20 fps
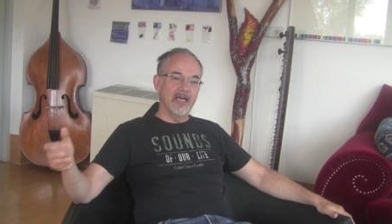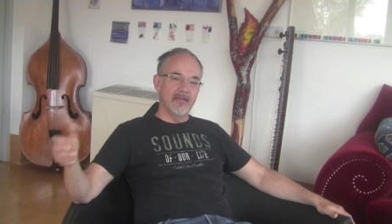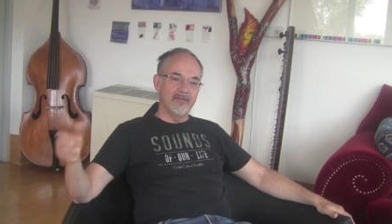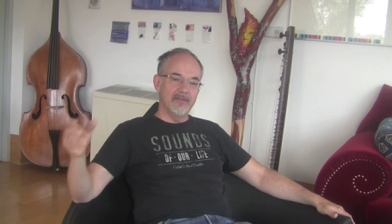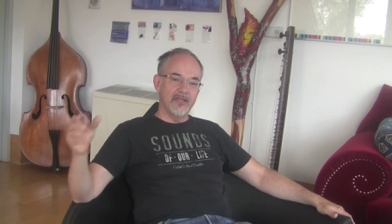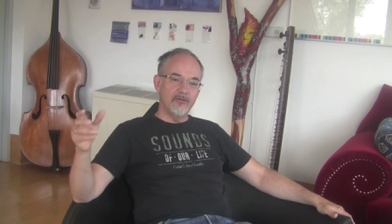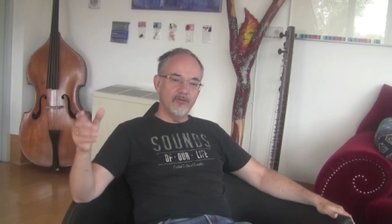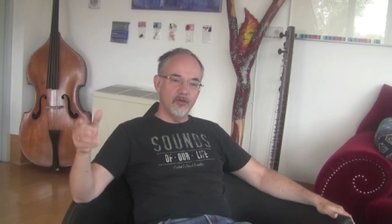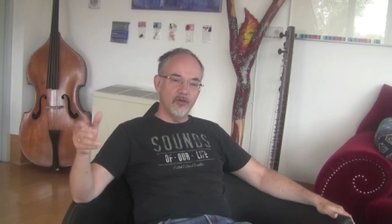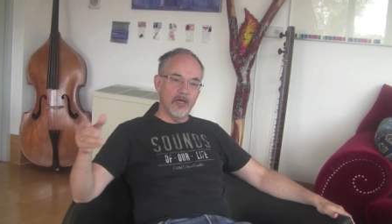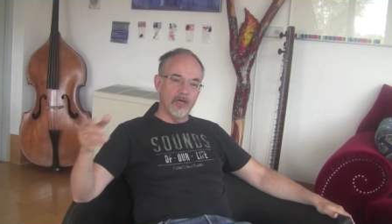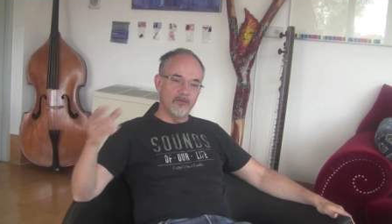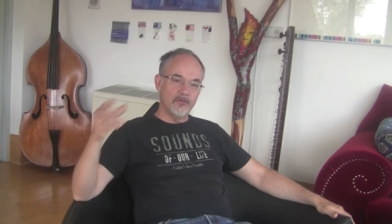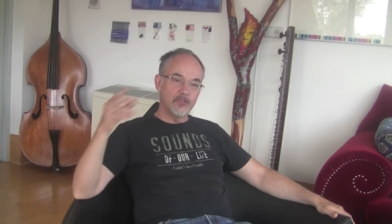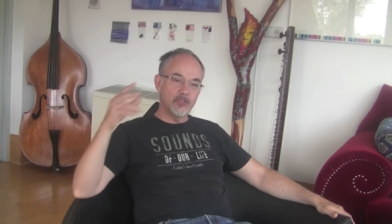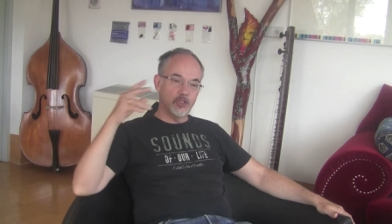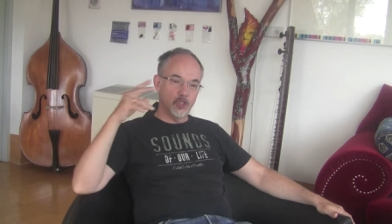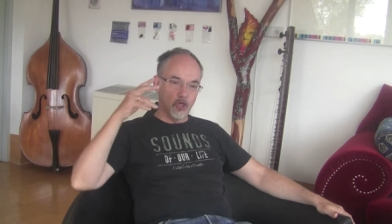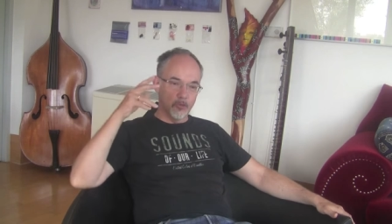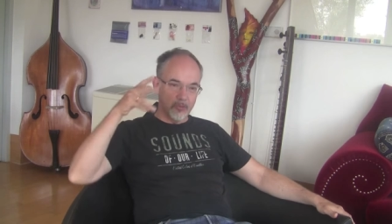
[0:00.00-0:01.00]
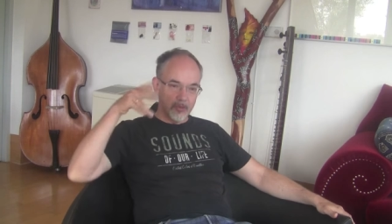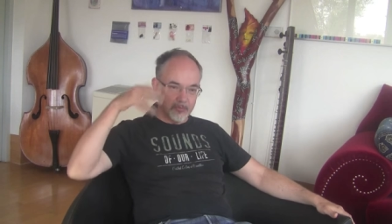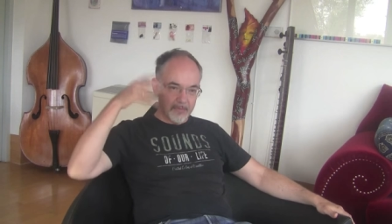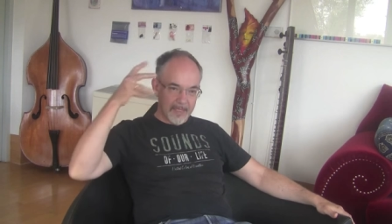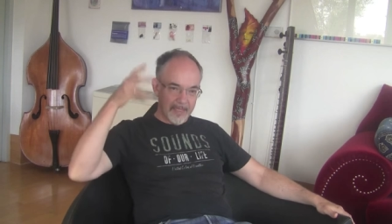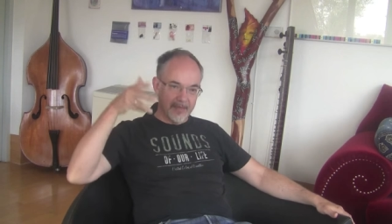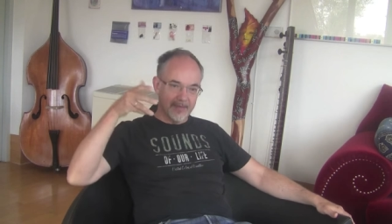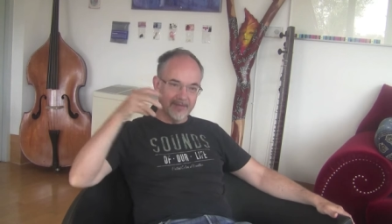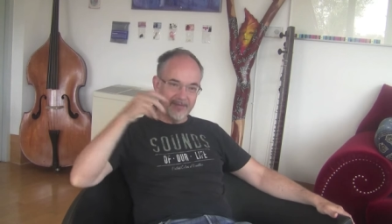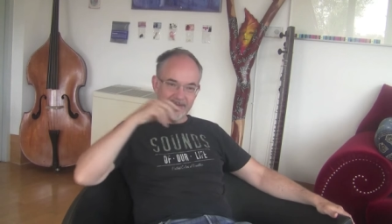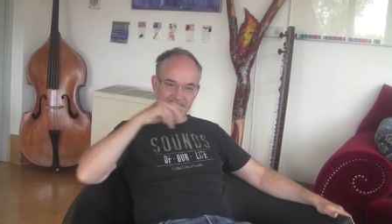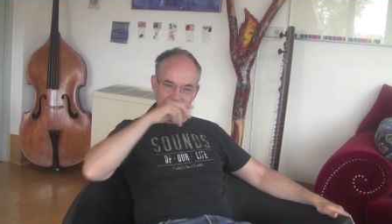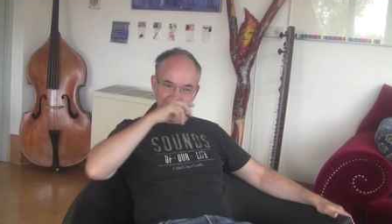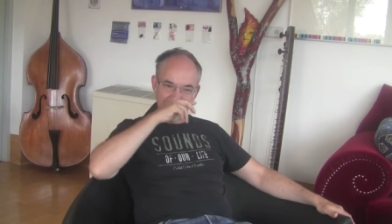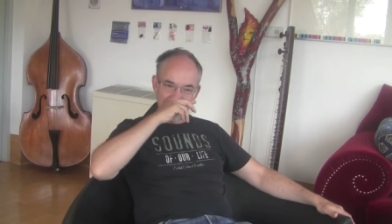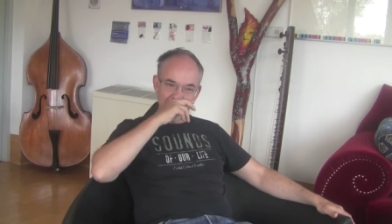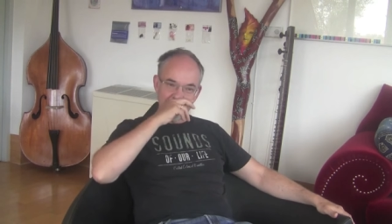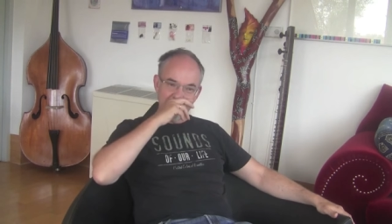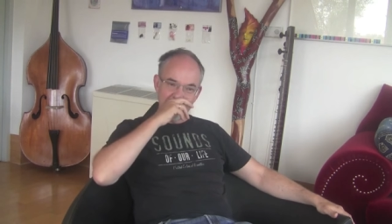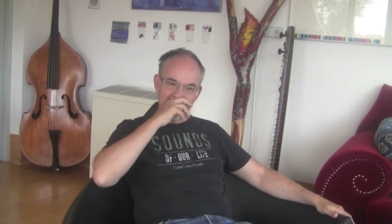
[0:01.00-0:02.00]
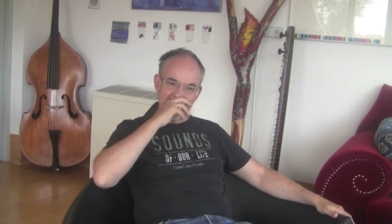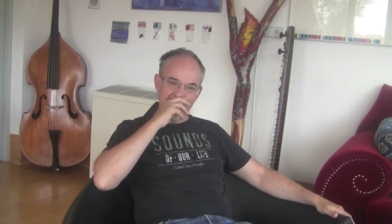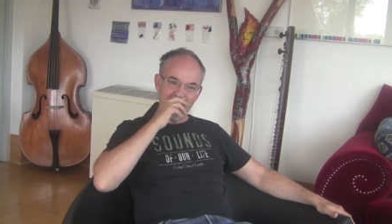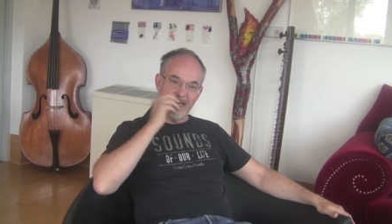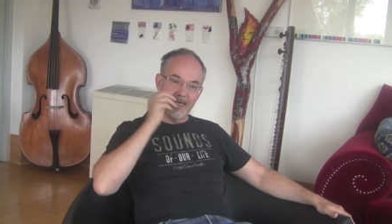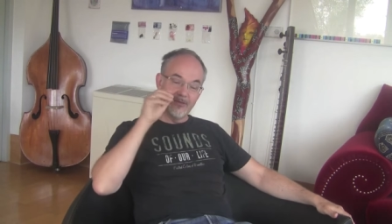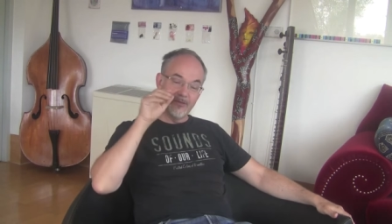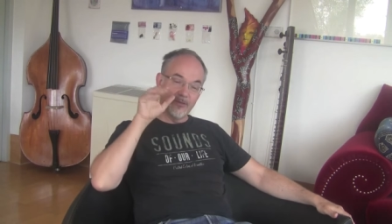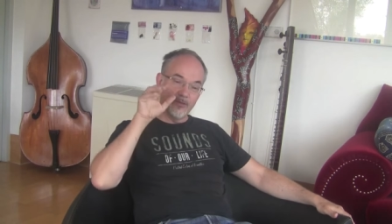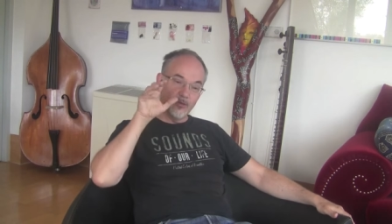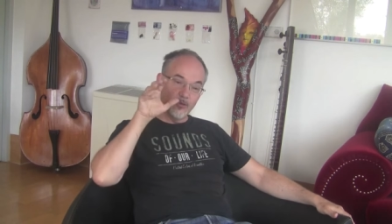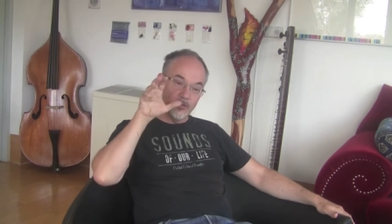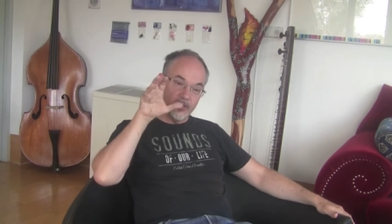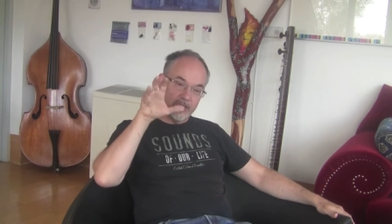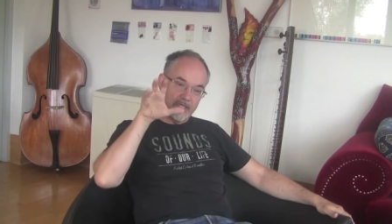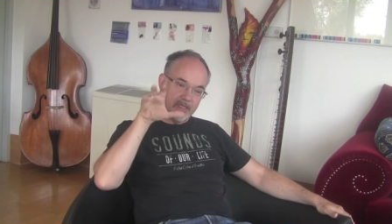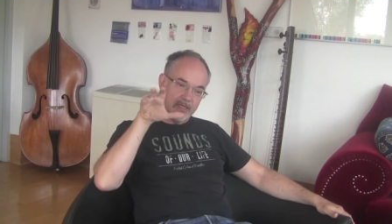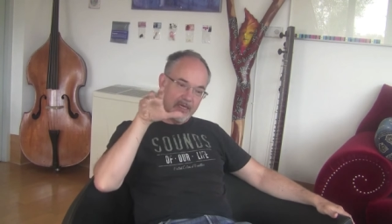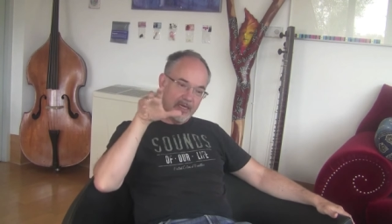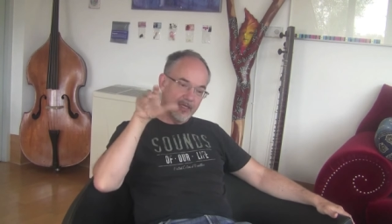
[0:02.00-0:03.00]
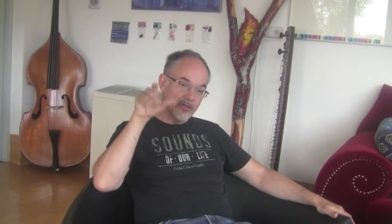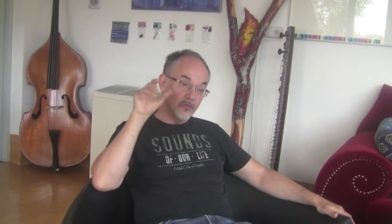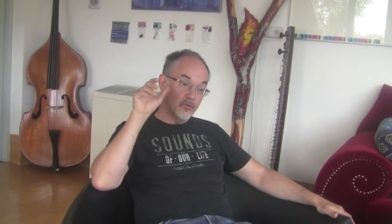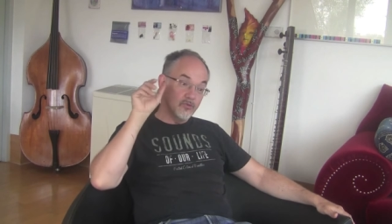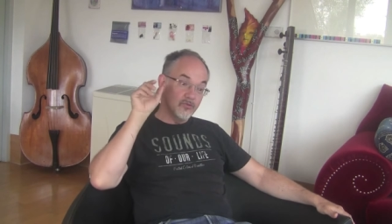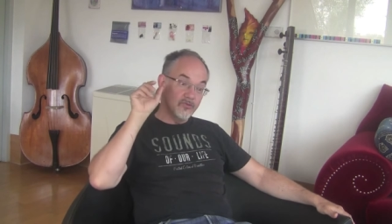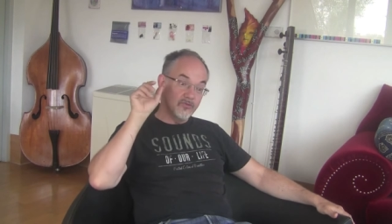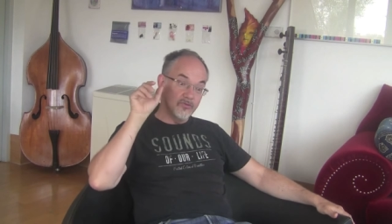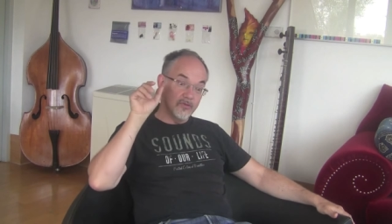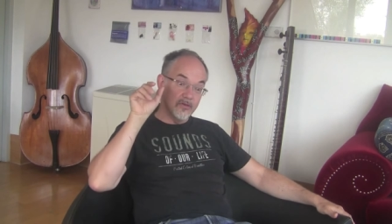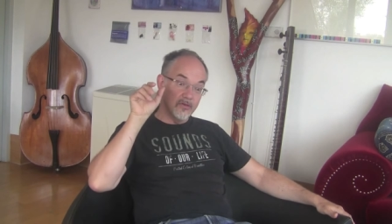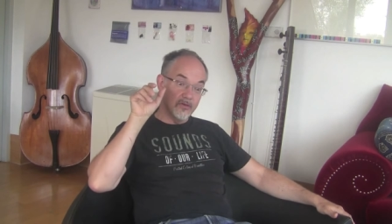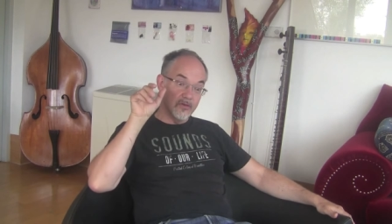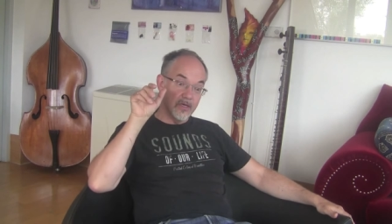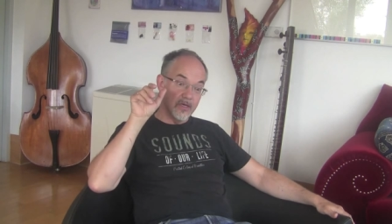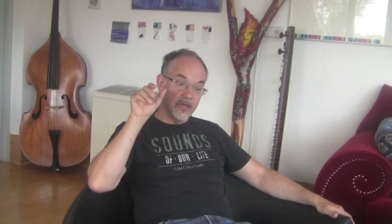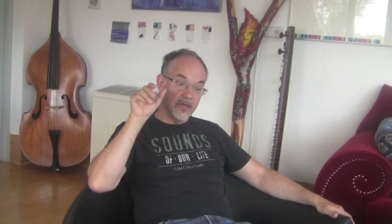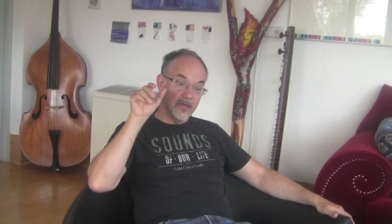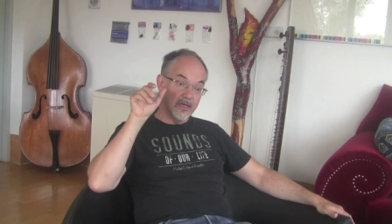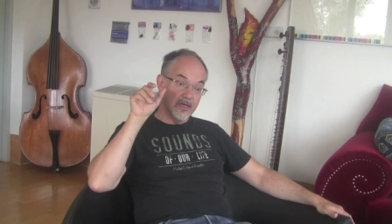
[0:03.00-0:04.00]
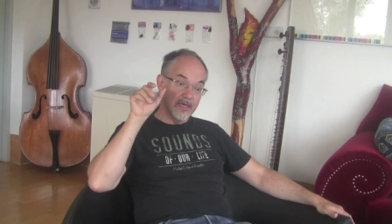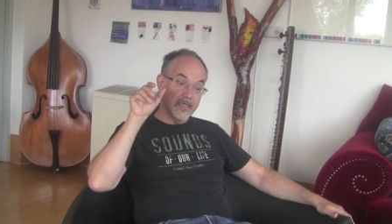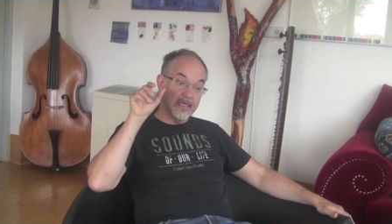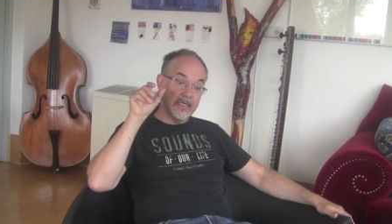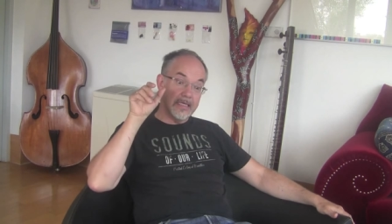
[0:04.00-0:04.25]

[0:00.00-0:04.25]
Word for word: and if you have a sober mind and a good a good uh,